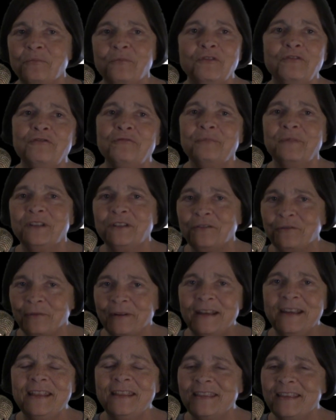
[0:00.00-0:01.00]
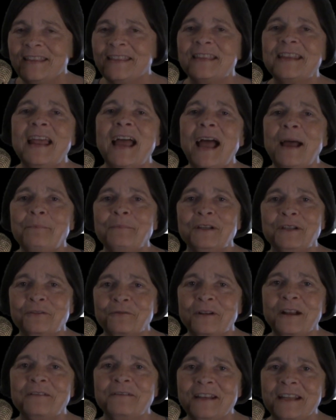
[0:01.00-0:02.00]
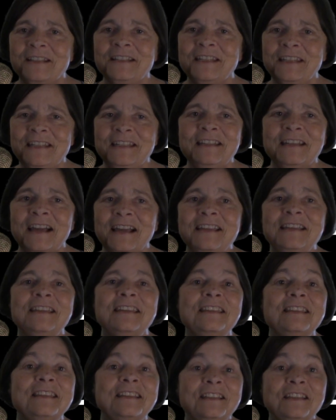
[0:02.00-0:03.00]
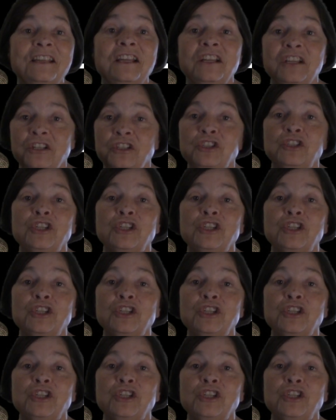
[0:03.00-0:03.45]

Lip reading: a movement, or anything that happened around 1990 that